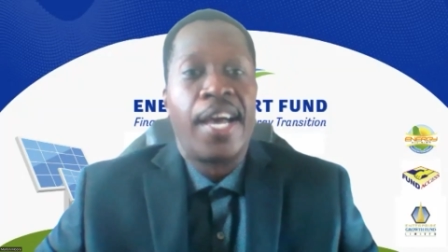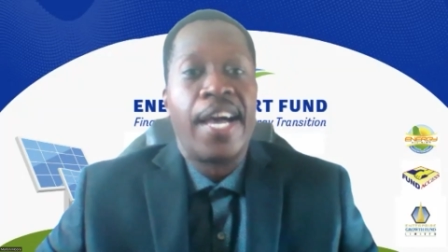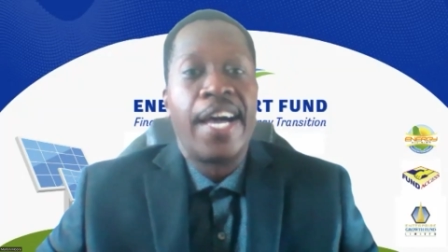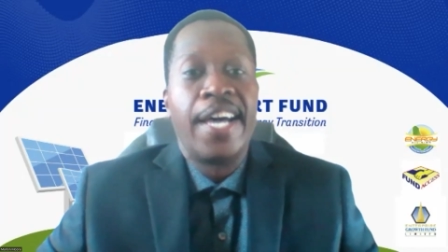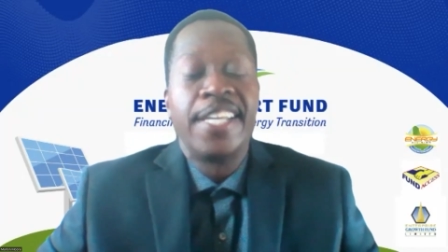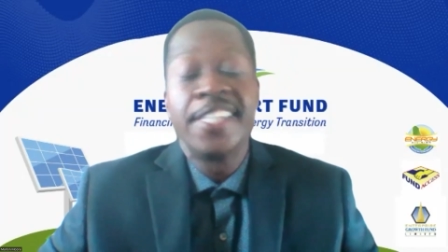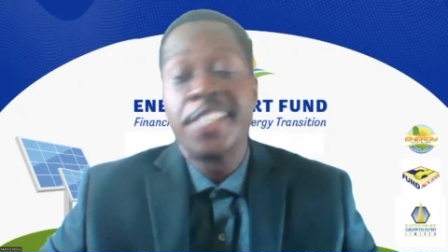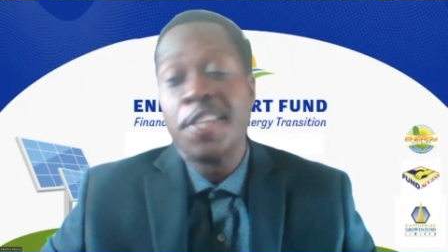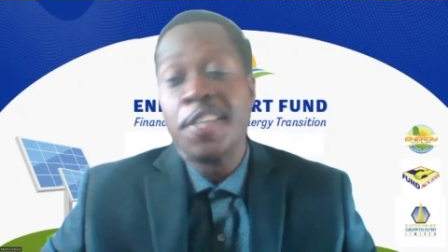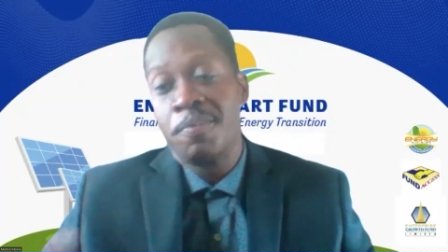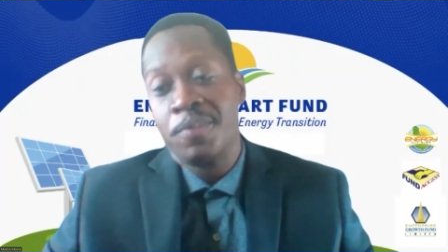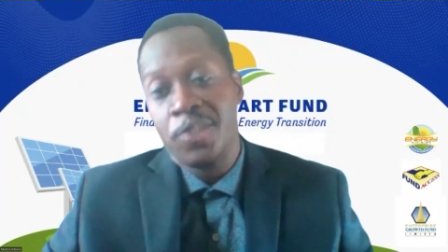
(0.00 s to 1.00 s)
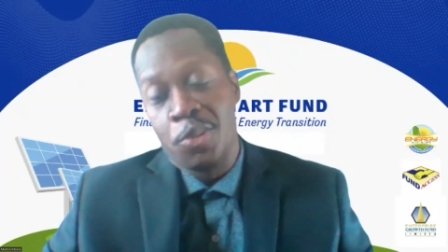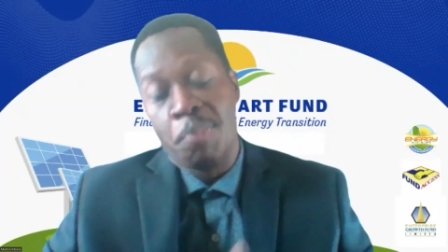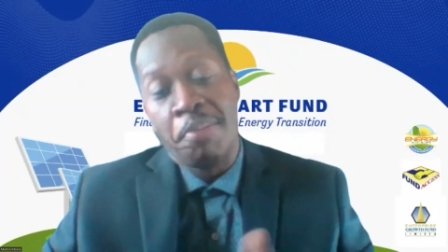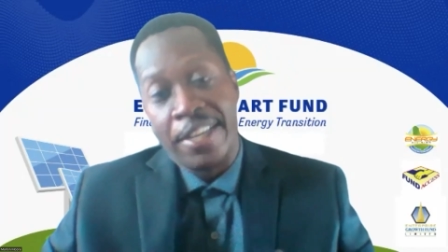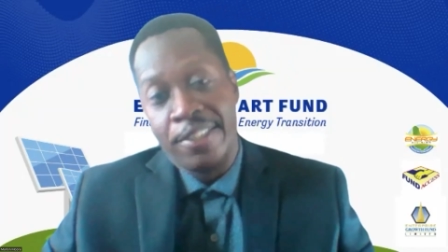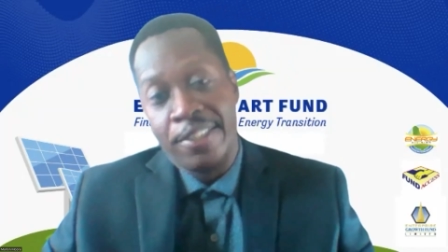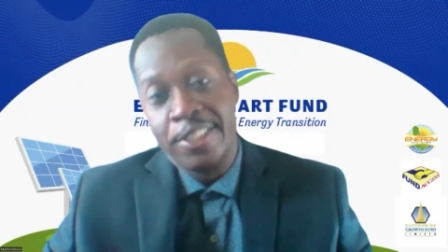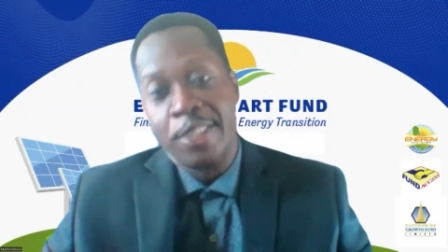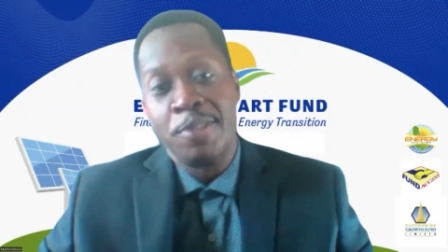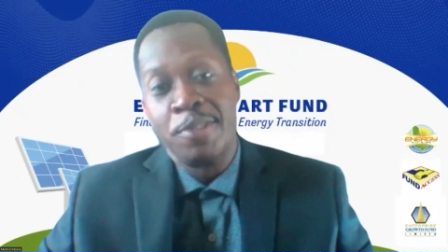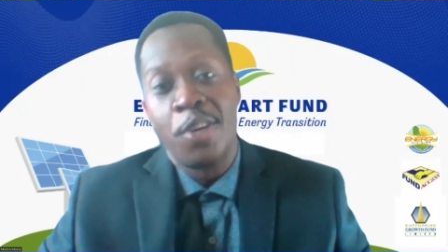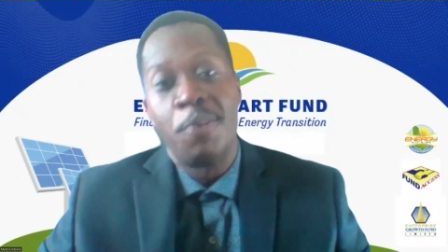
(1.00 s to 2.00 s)
And let's say, so practical
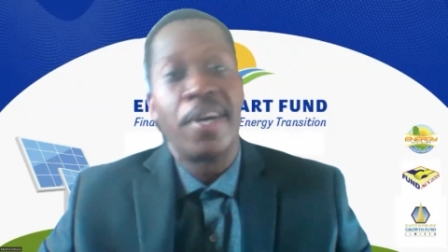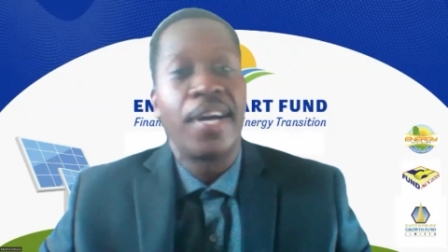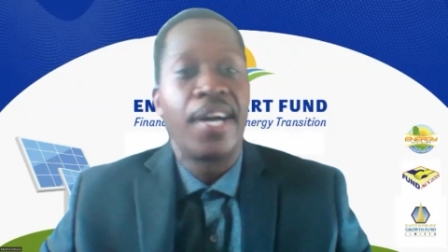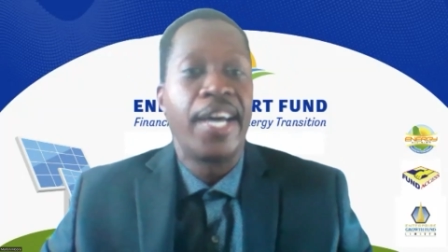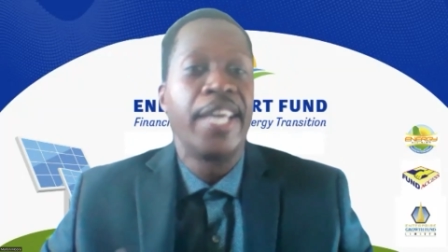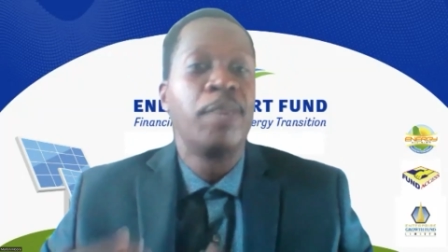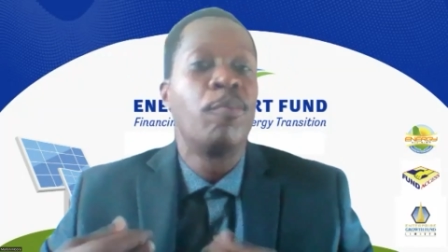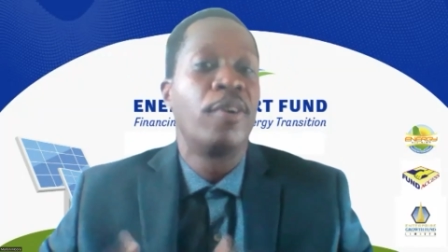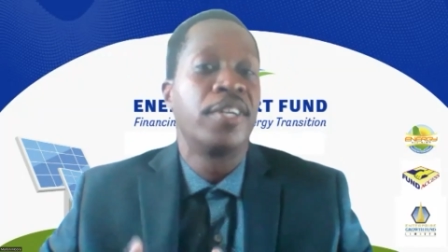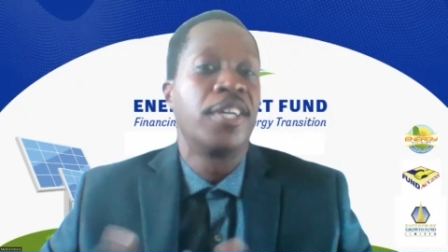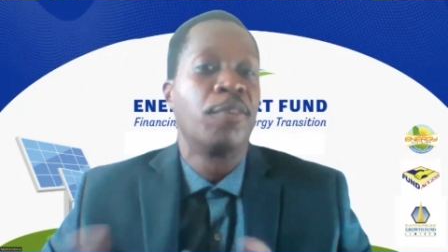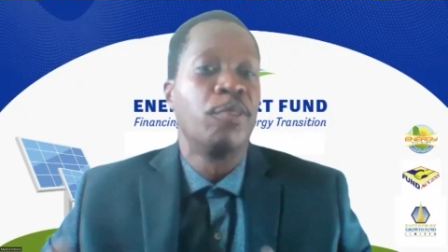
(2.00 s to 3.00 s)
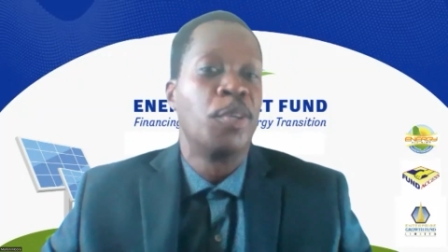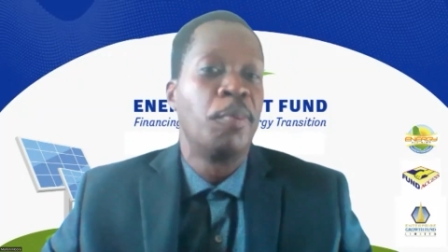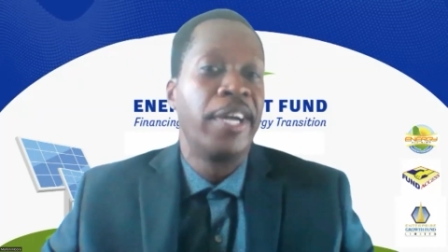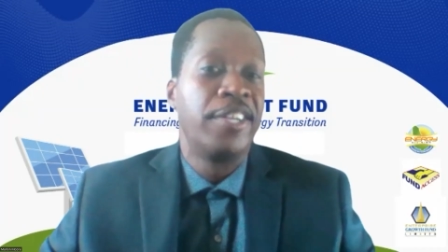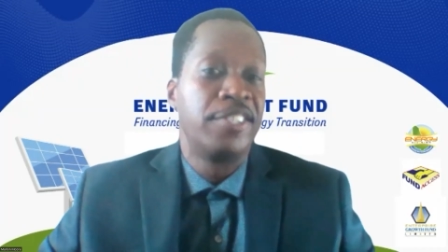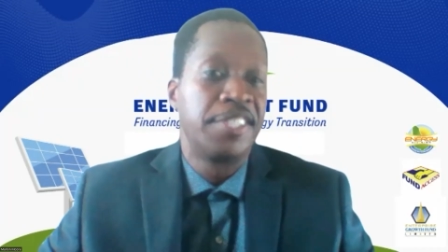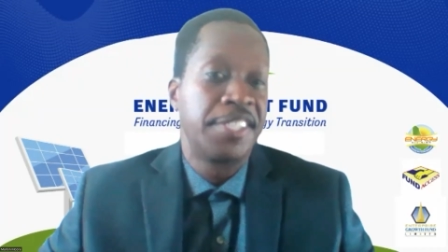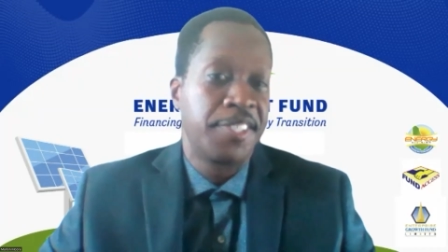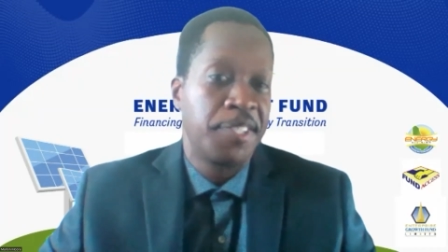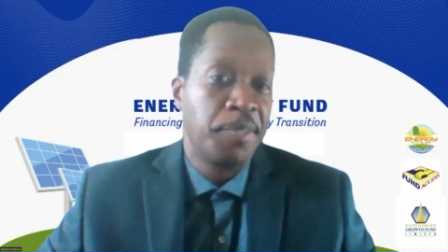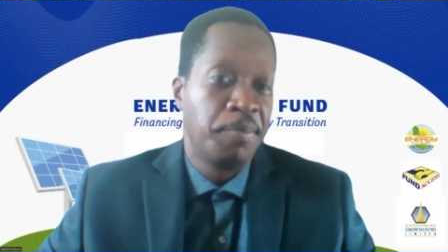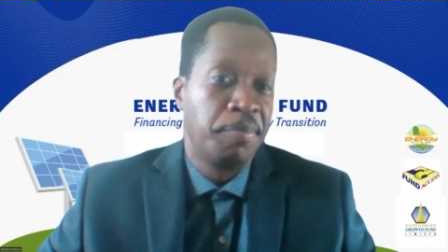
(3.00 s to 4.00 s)
terms now, I want a renewable energy
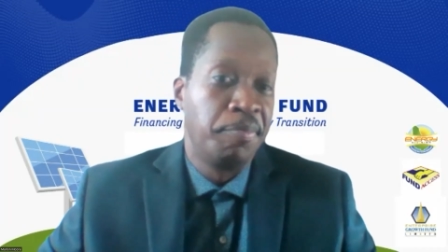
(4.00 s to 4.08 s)
system.